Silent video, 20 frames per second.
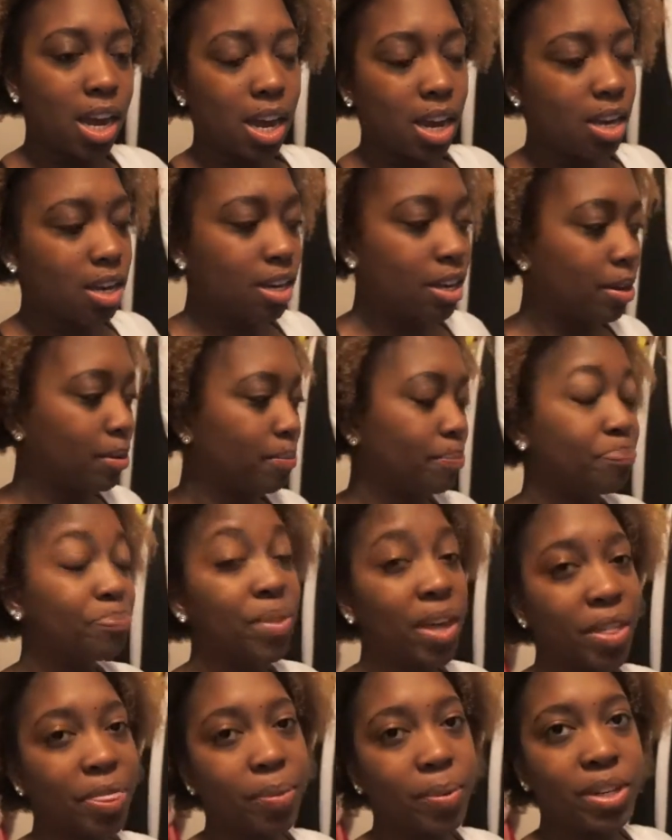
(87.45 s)
The
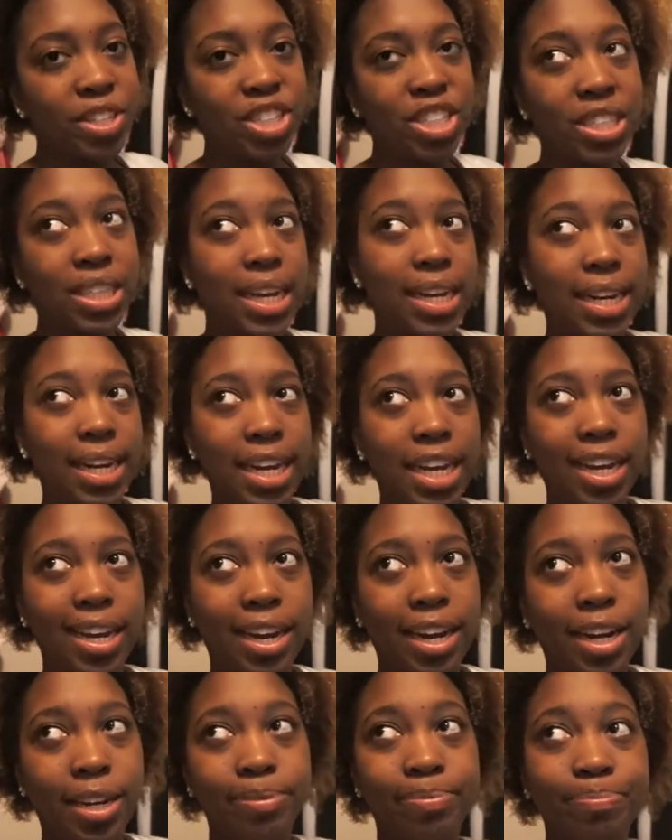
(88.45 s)
other one, she's at
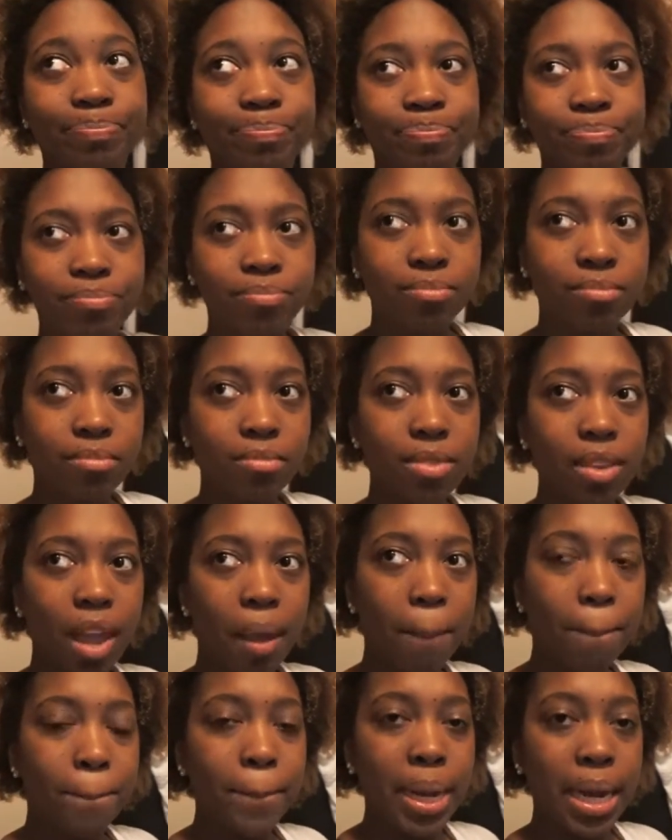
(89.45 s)
daycare.
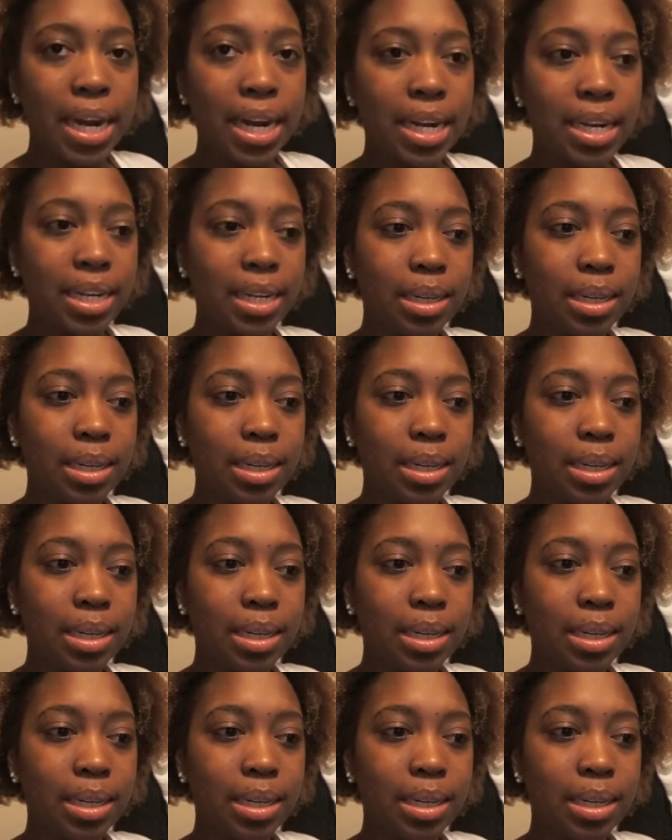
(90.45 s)
But